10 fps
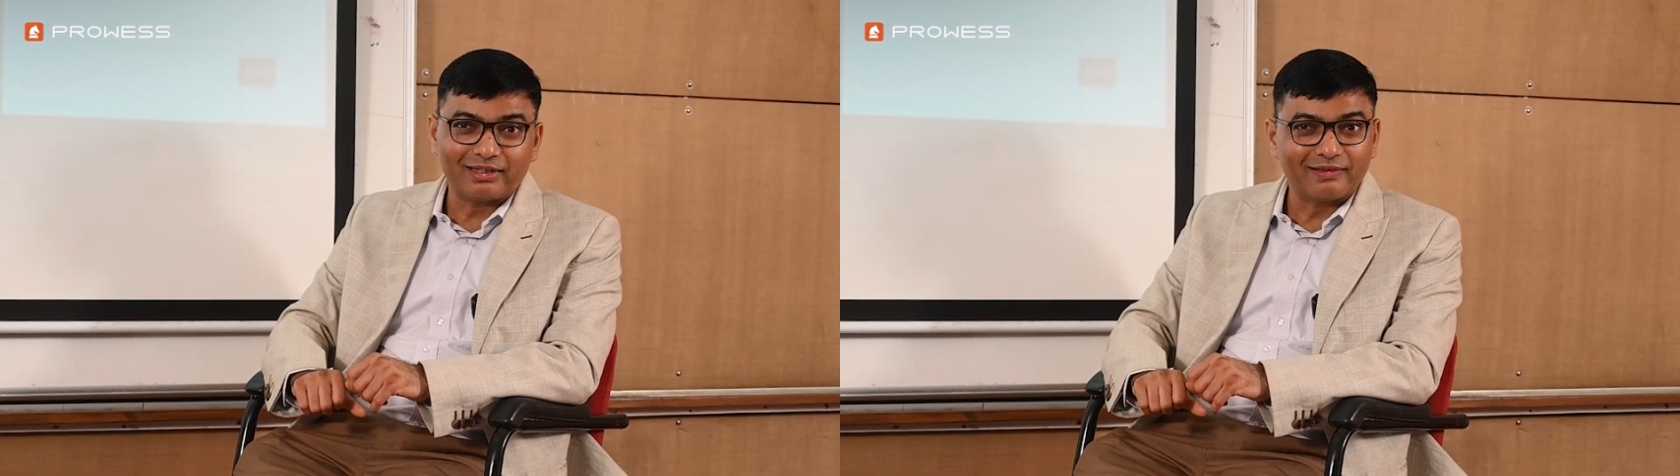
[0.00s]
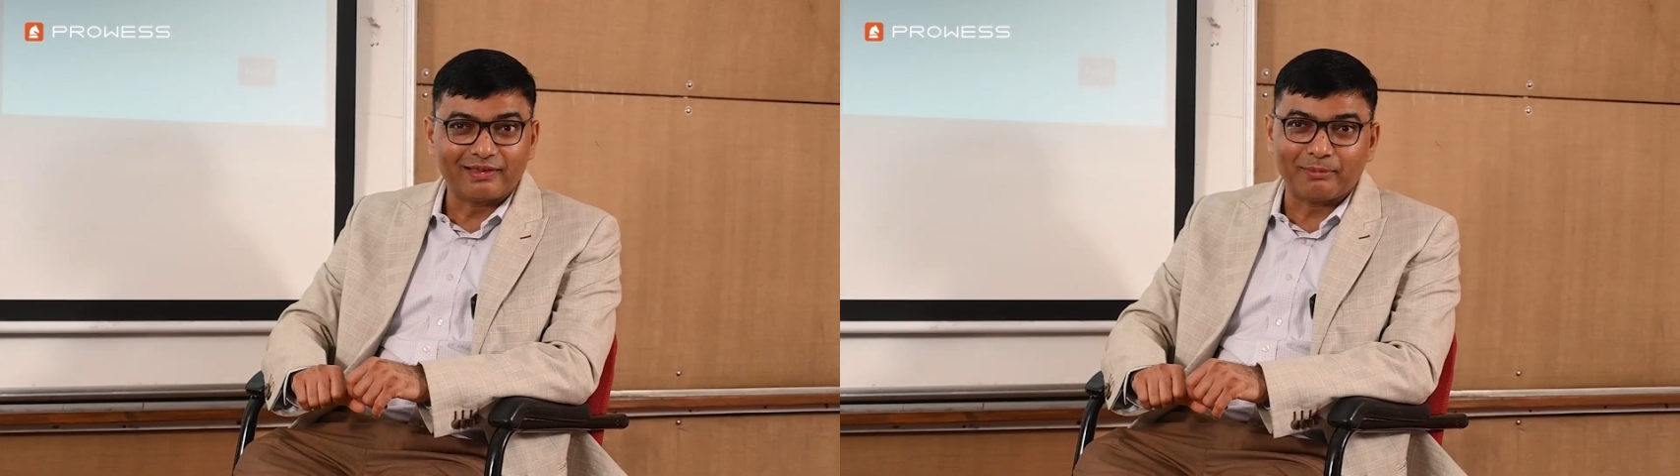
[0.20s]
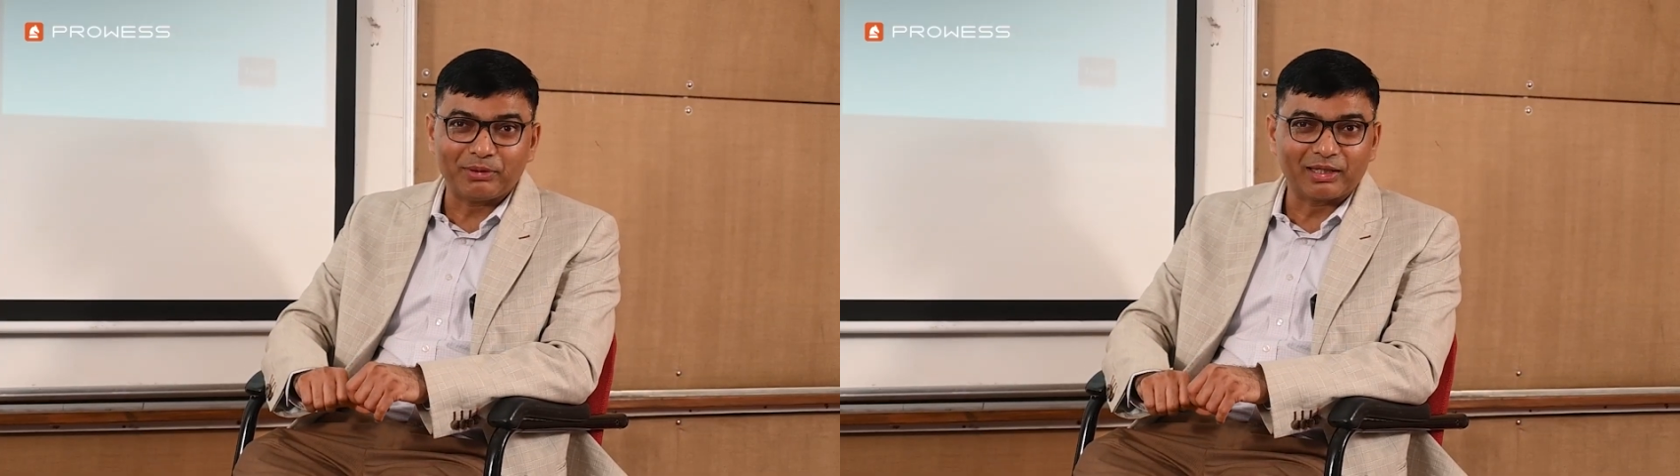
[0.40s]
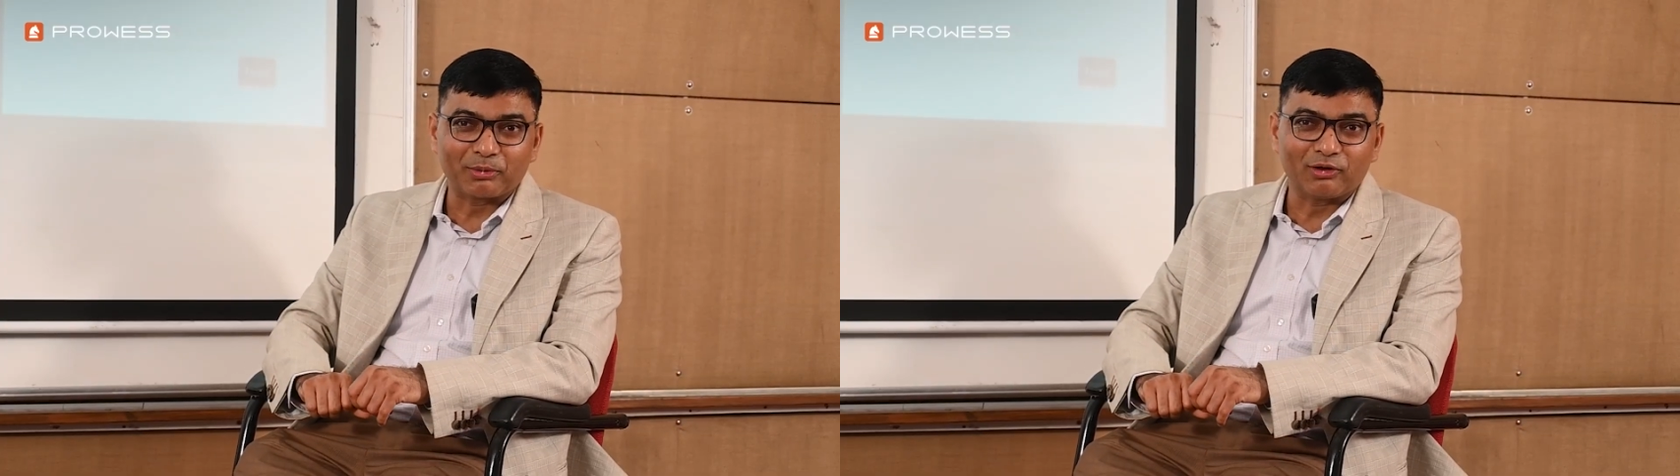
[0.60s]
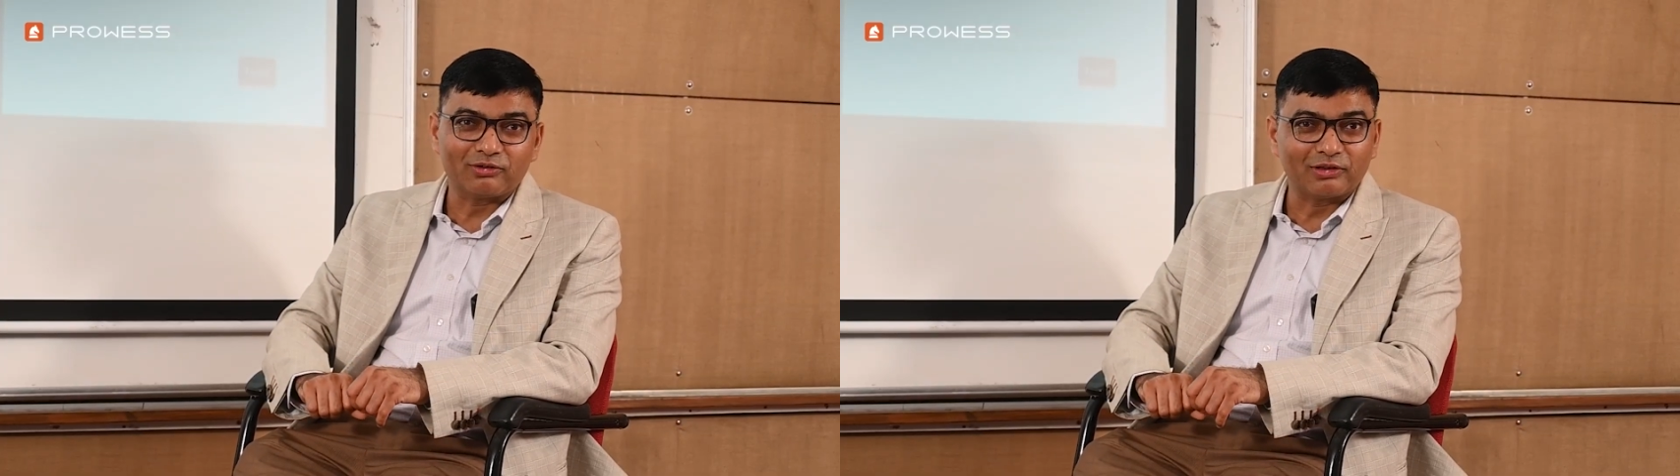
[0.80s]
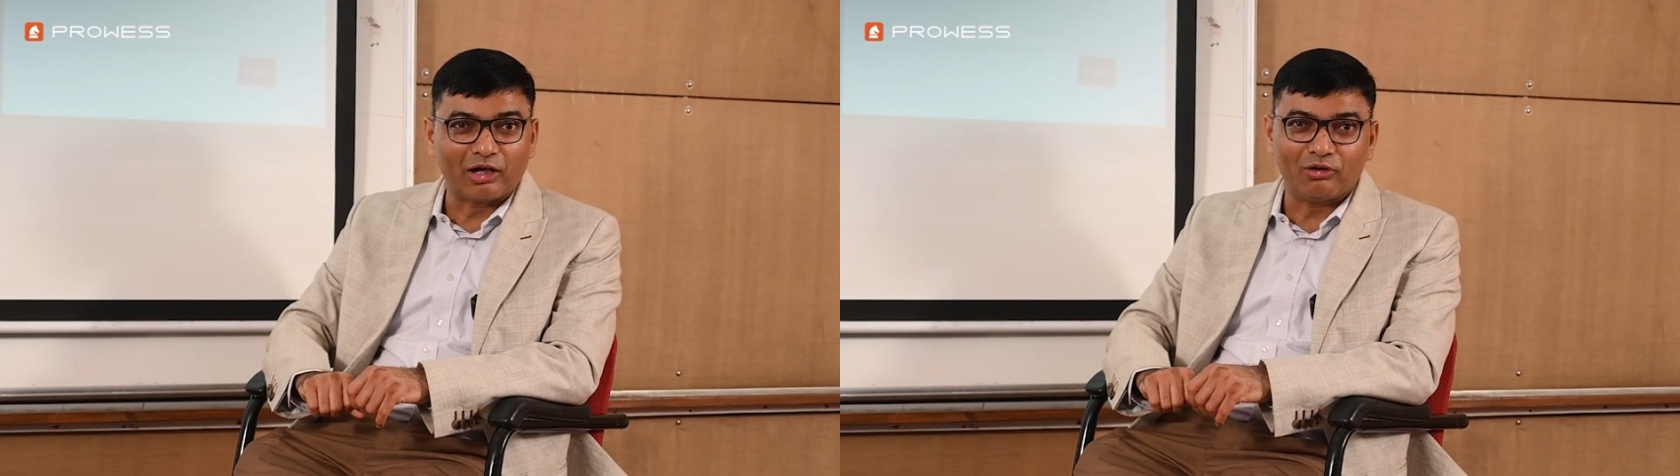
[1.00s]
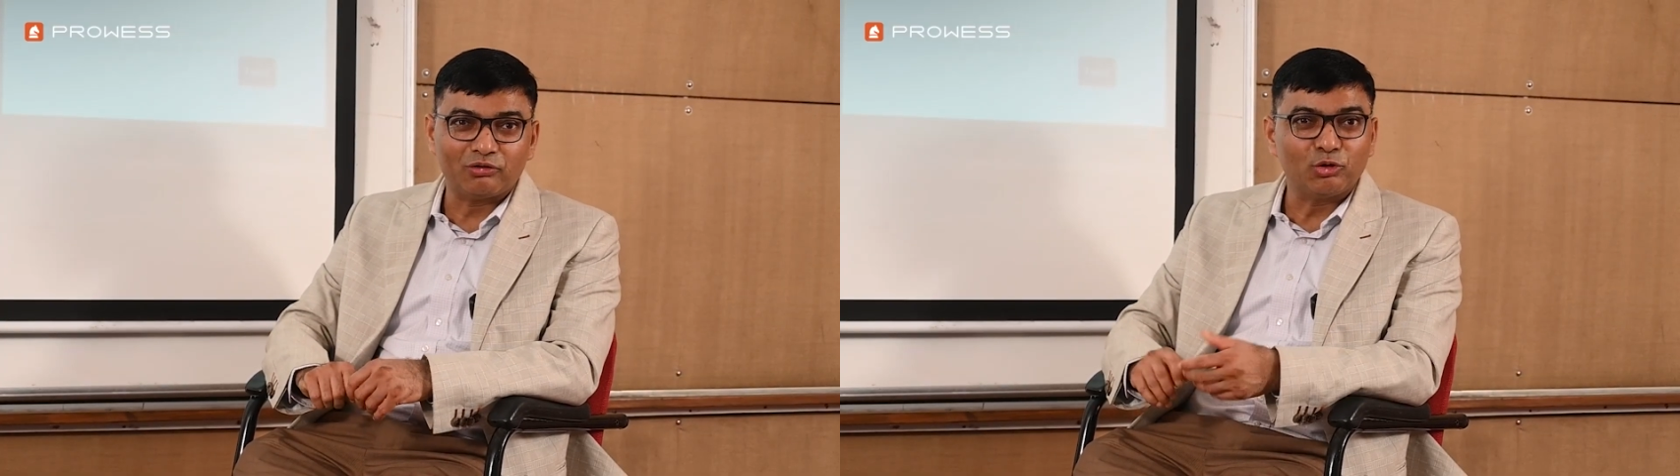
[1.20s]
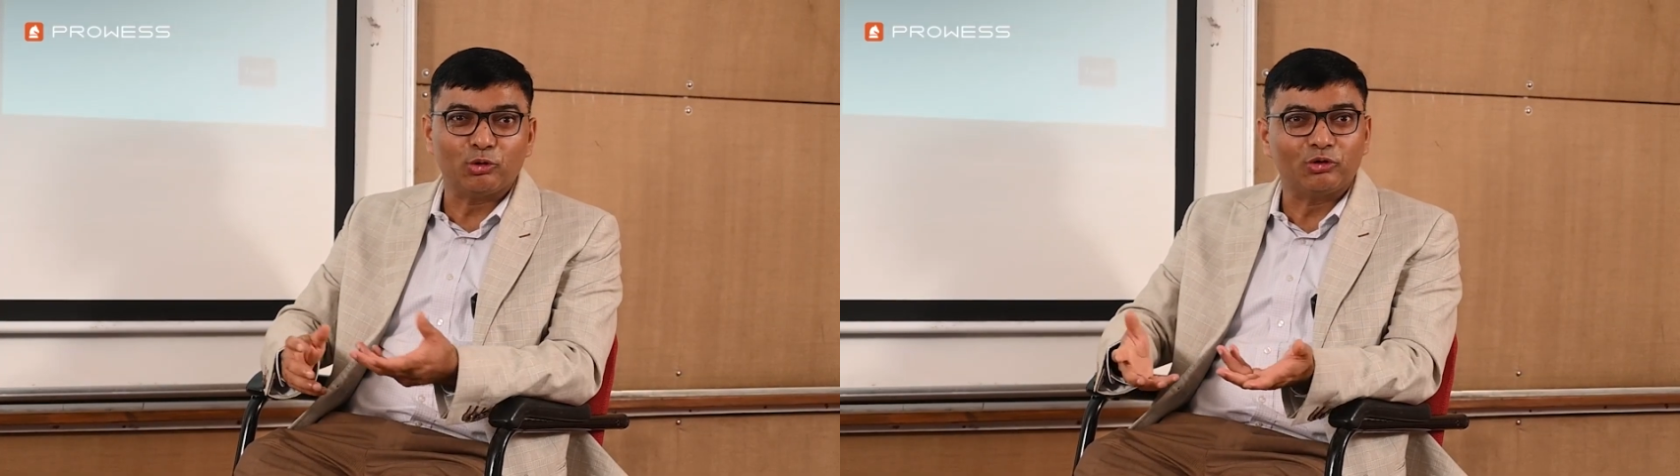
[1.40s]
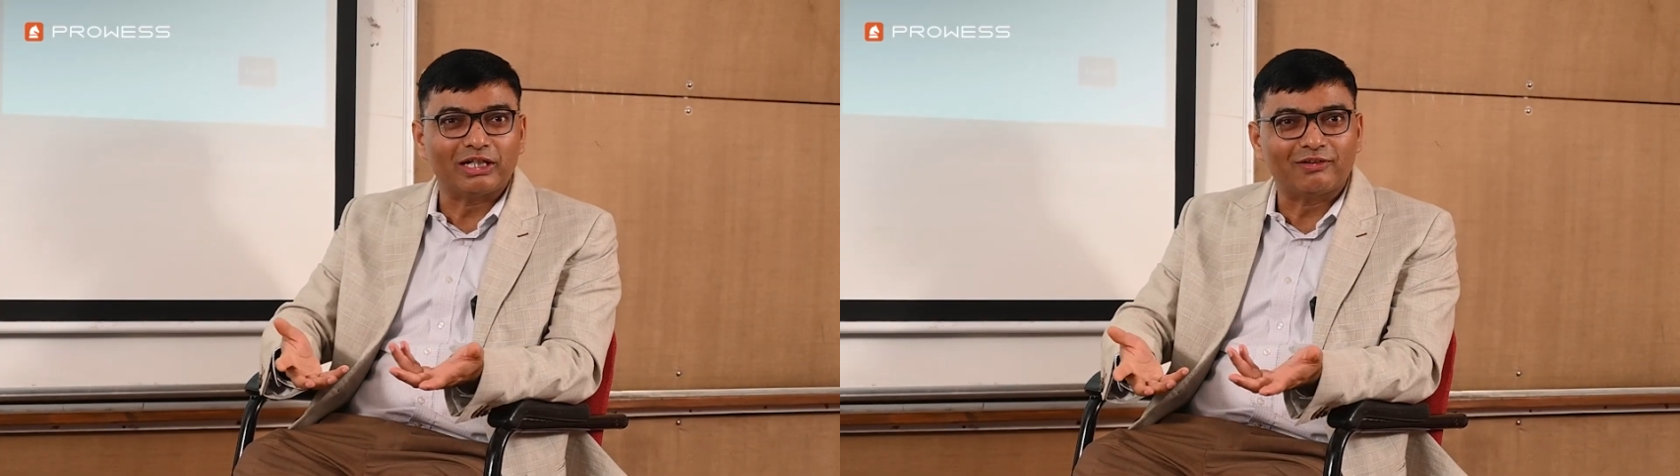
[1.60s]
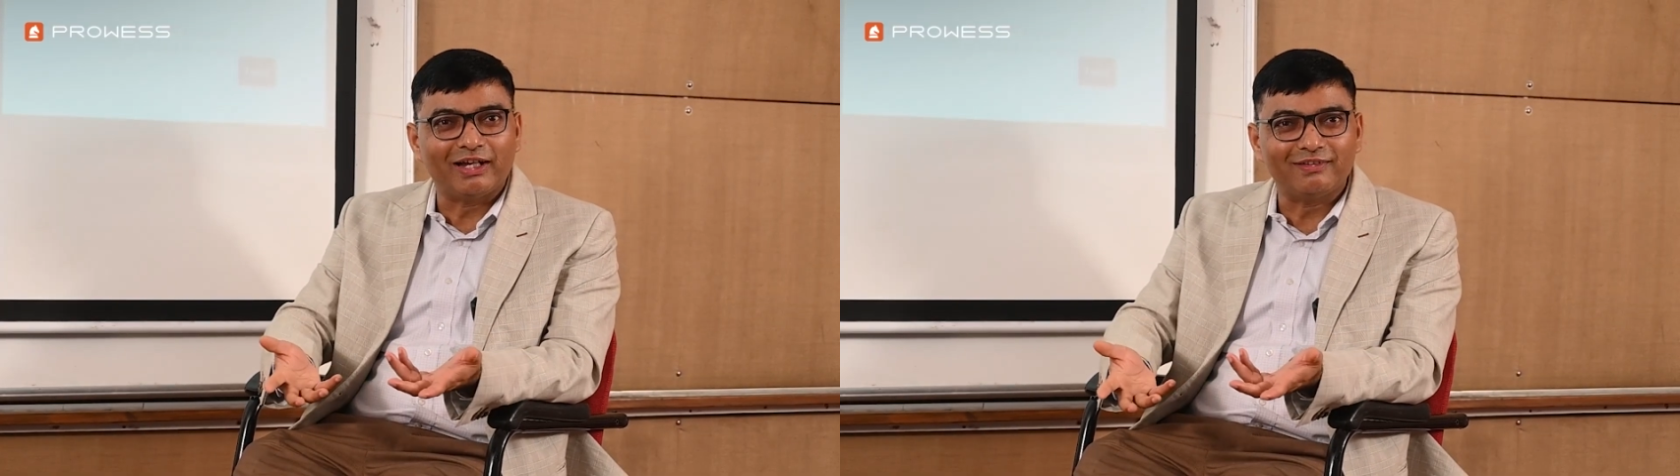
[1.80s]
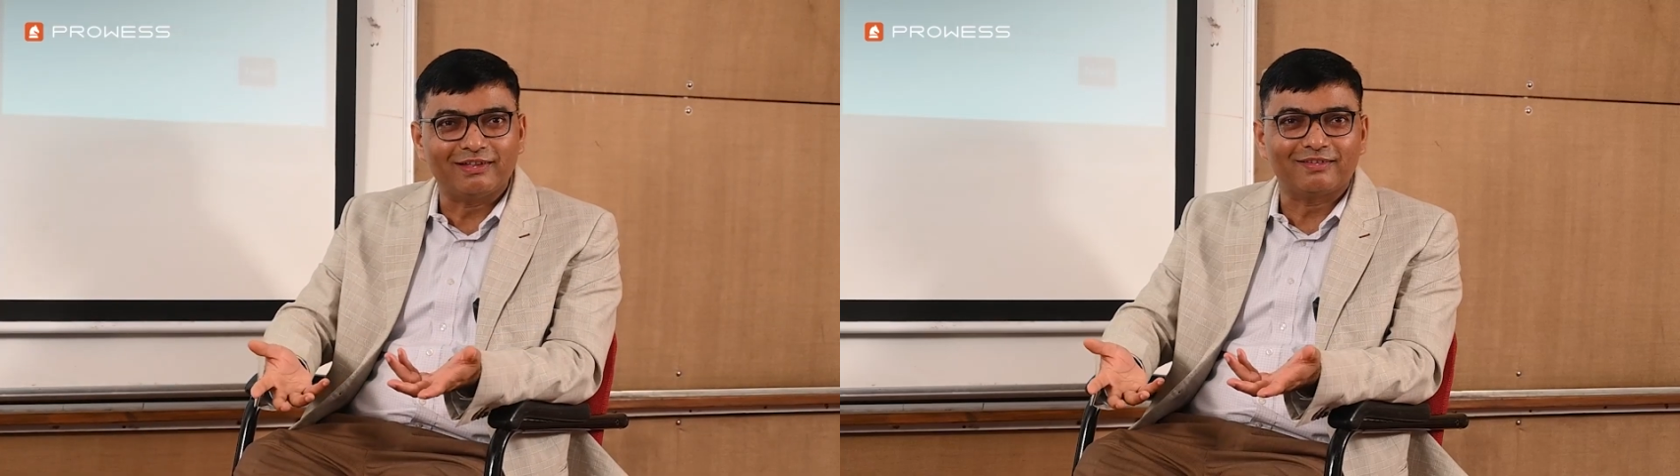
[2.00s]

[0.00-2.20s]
That's happening because now otherwise